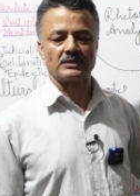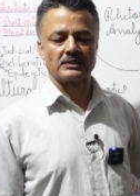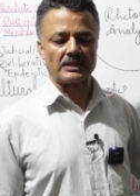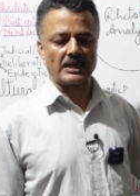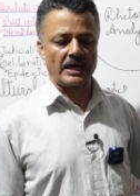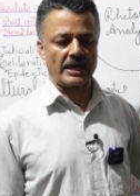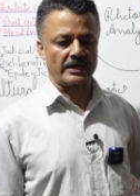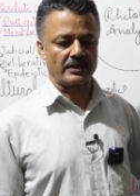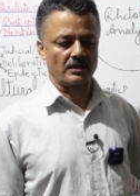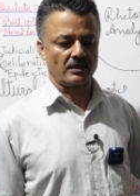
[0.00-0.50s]

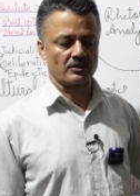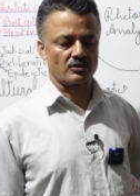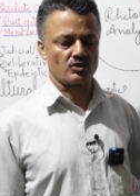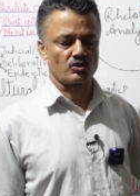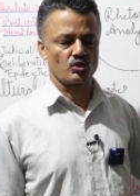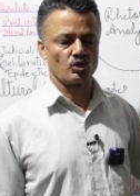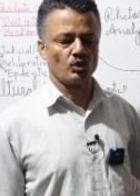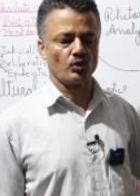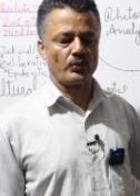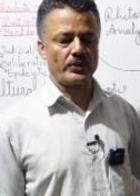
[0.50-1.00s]
that a
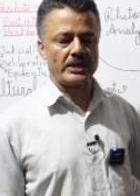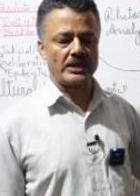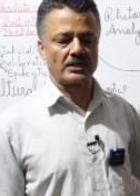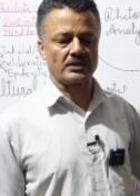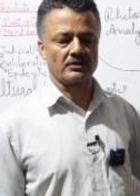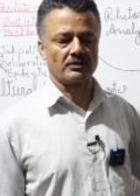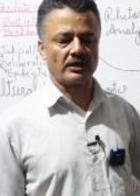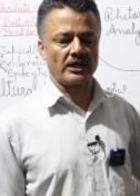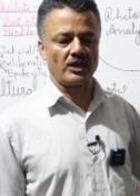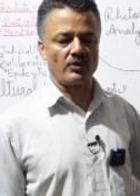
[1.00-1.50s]

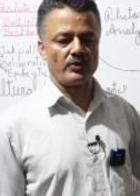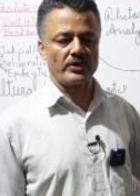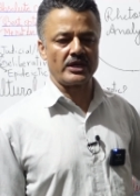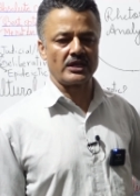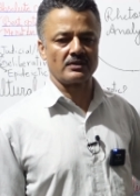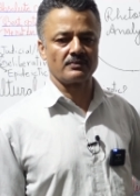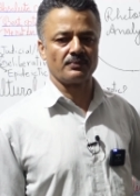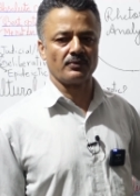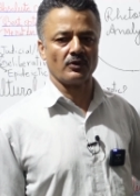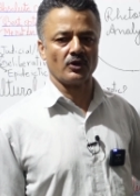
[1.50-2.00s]
2-week,
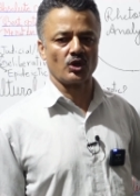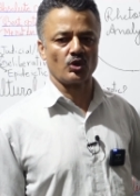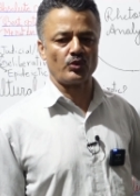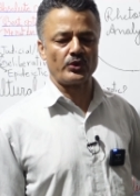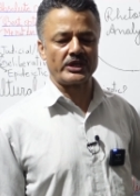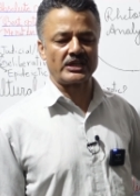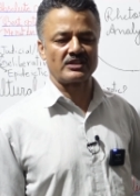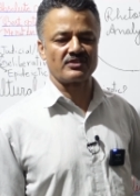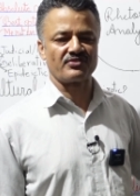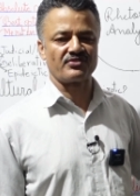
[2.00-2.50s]
3-week,
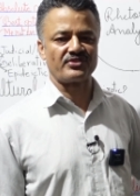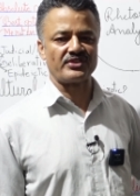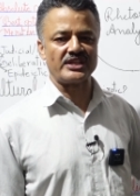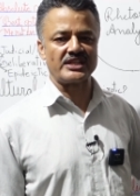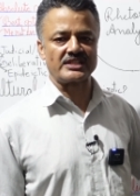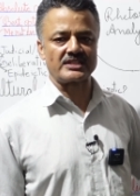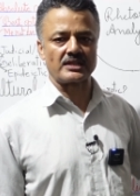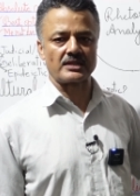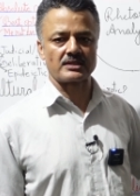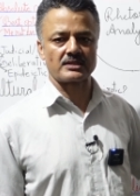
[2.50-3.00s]
4-week
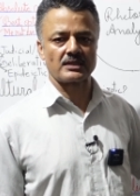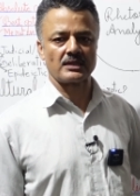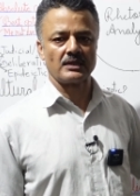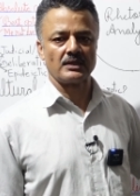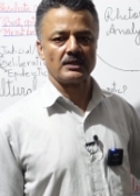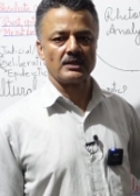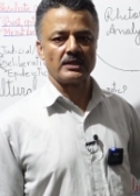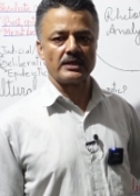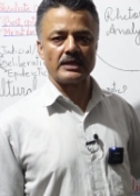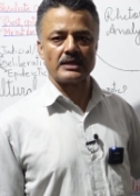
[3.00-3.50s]
fetus
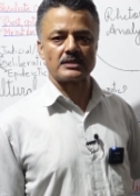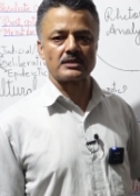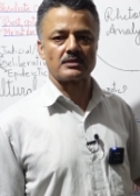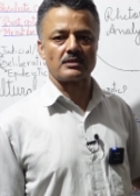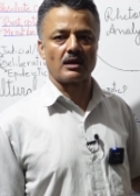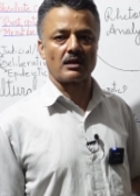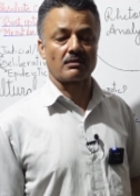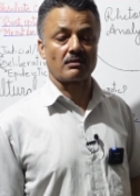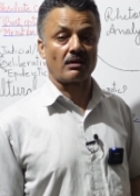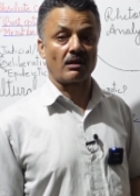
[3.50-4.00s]
is
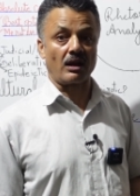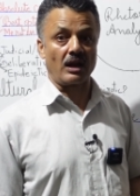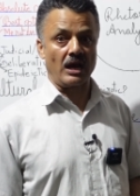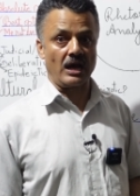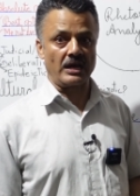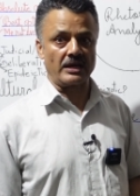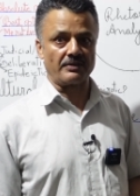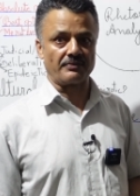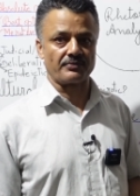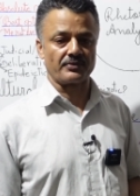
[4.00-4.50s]
not
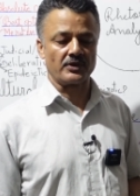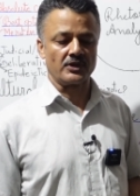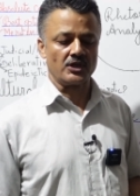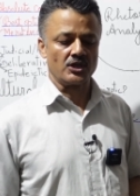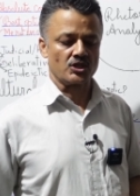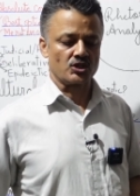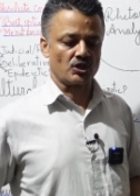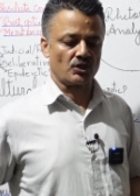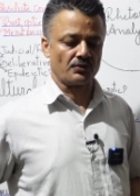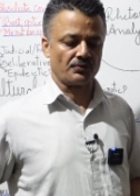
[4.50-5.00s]
life.
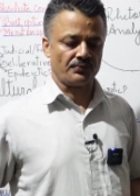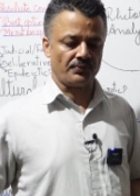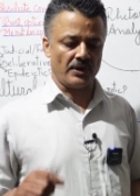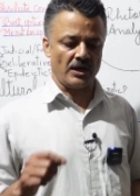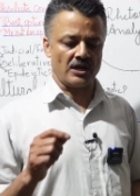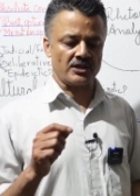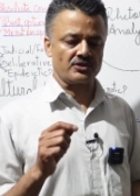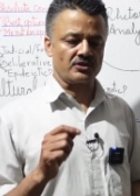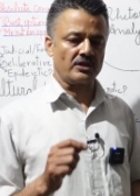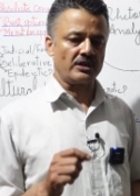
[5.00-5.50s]
So
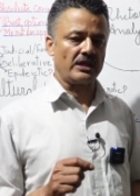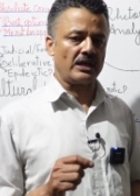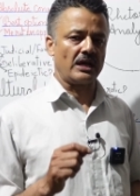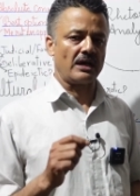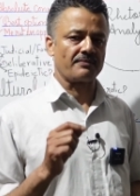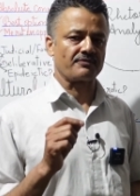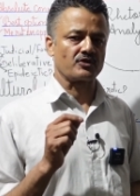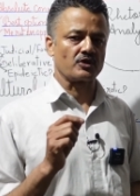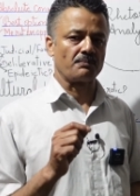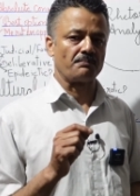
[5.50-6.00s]
first you
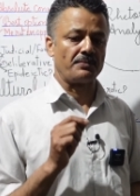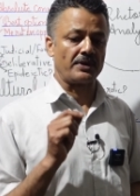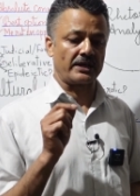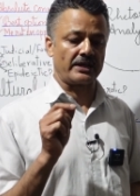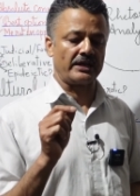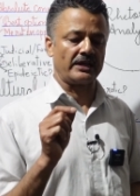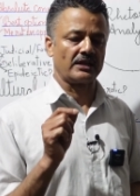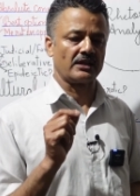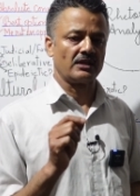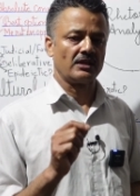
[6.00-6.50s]
have to
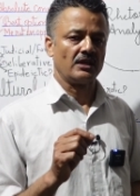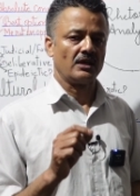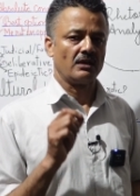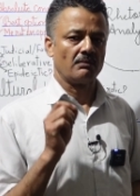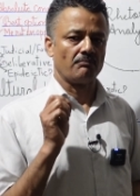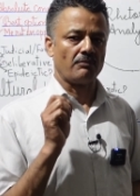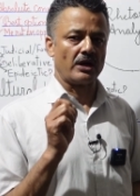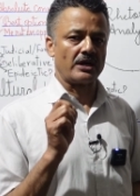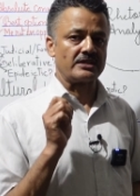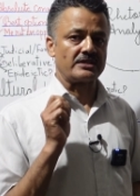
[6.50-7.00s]
begin
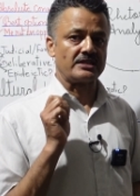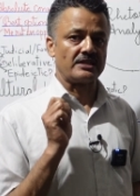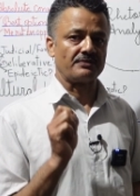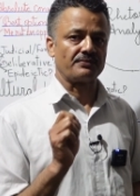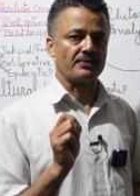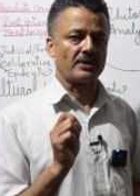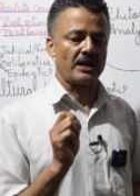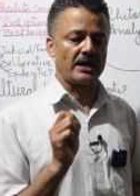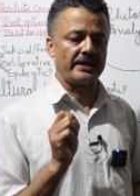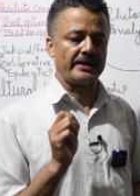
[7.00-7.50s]
by
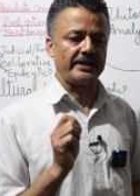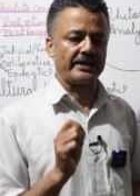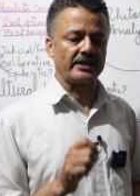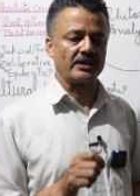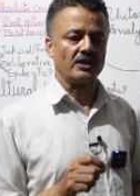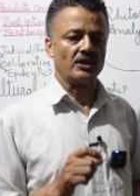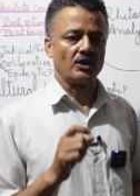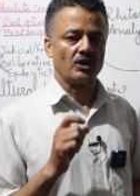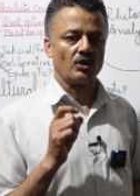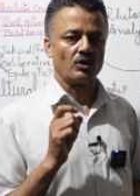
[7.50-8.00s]

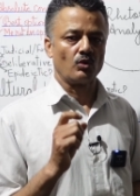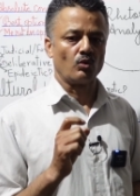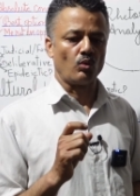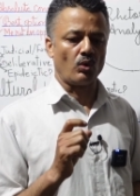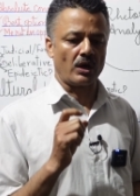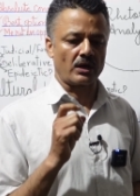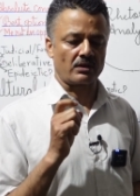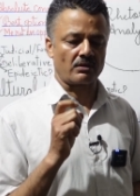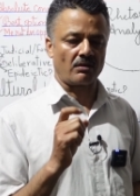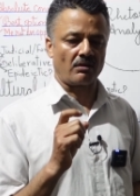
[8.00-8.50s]
defining
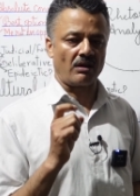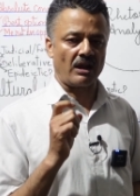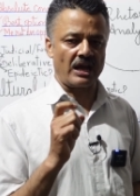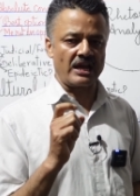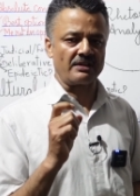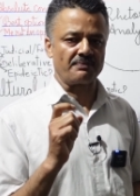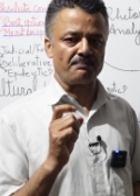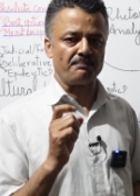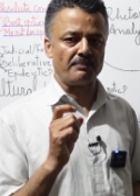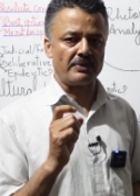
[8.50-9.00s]
what
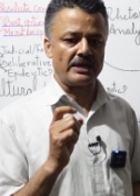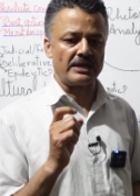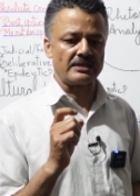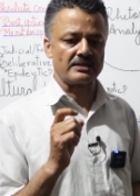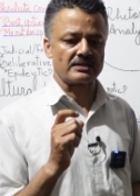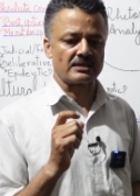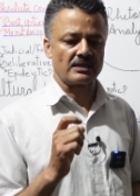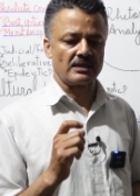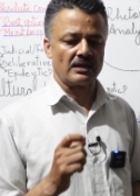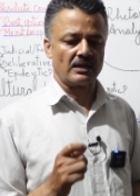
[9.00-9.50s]
life
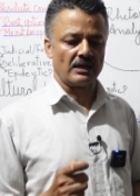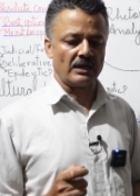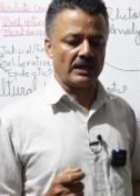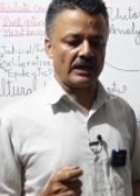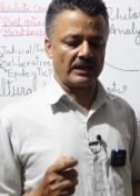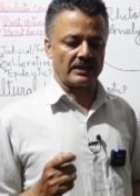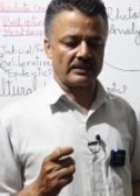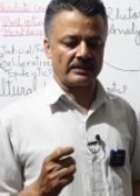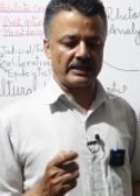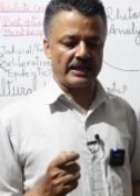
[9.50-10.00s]
means,
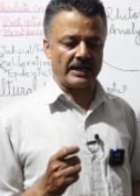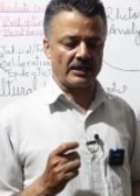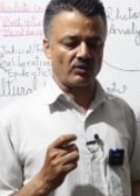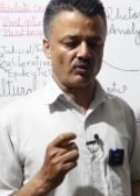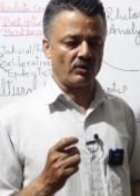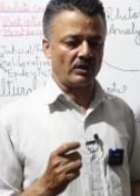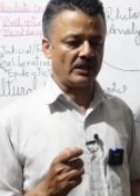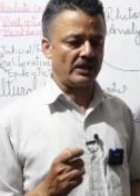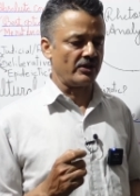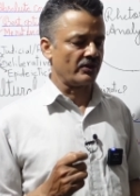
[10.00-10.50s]
and then
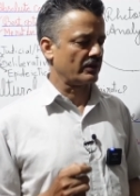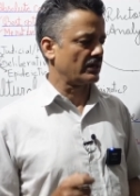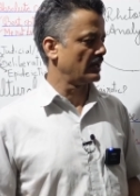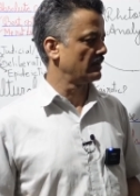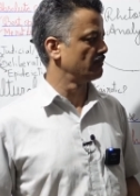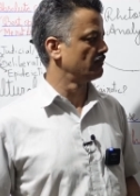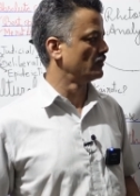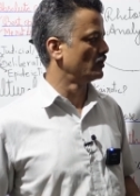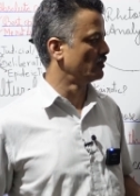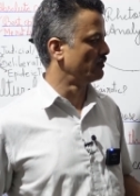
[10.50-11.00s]
only you
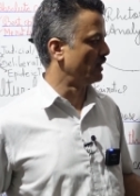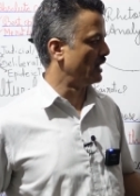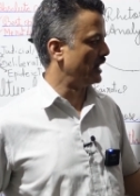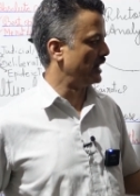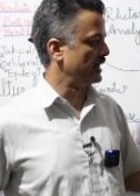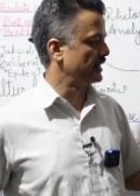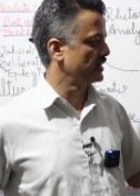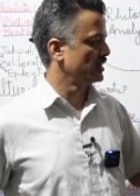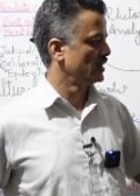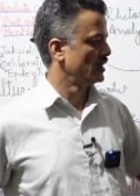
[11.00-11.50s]
can move
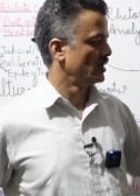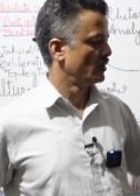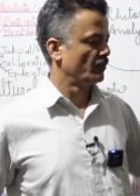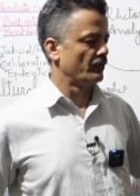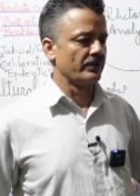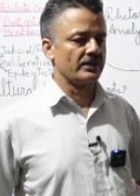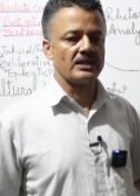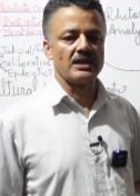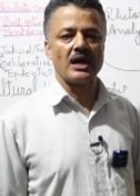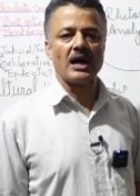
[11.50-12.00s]
ahead
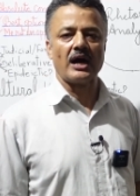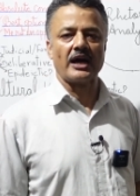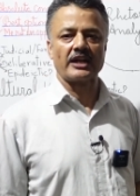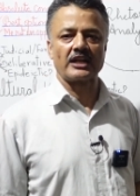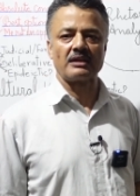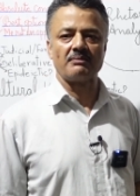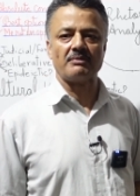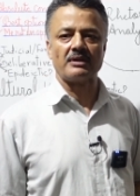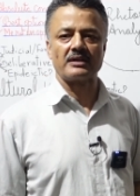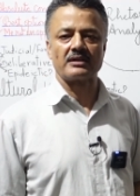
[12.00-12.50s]
with the
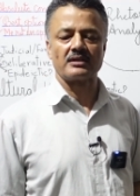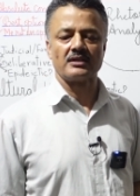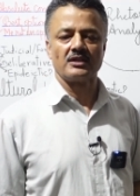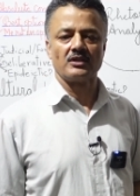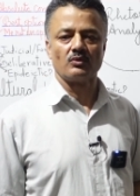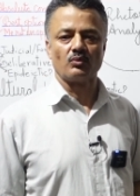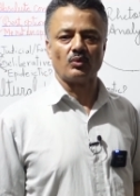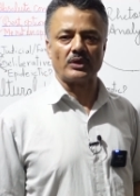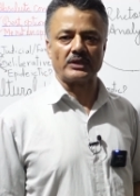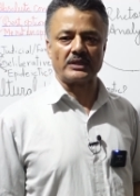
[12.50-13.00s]
argument
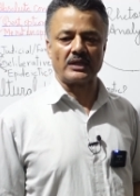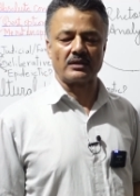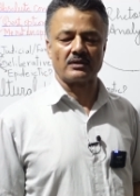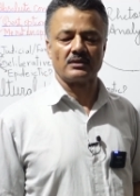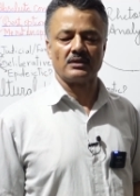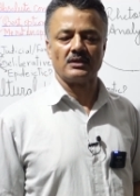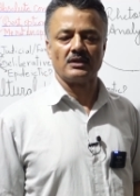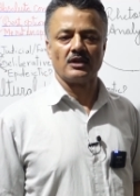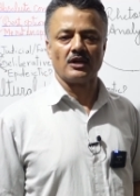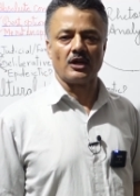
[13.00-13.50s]

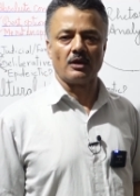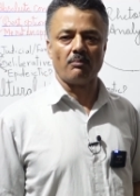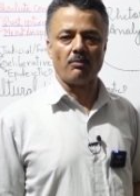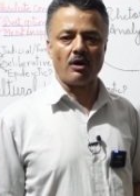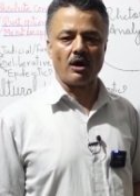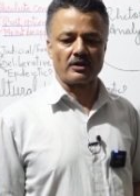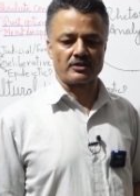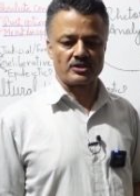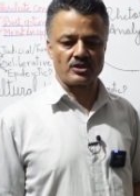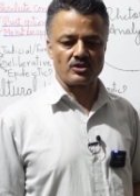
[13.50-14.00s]
whether
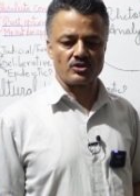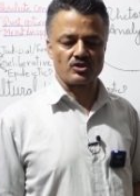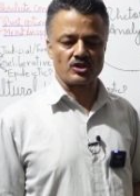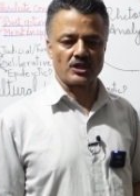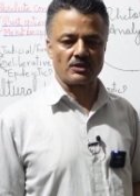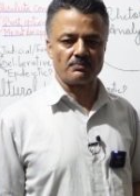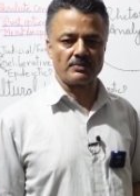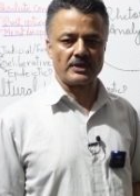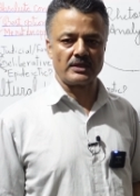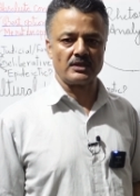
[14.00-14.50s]
abortion
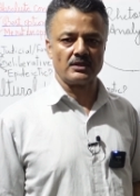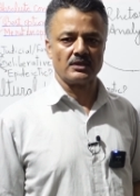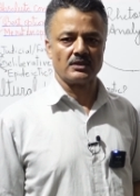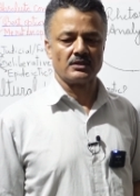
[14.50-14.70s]
should be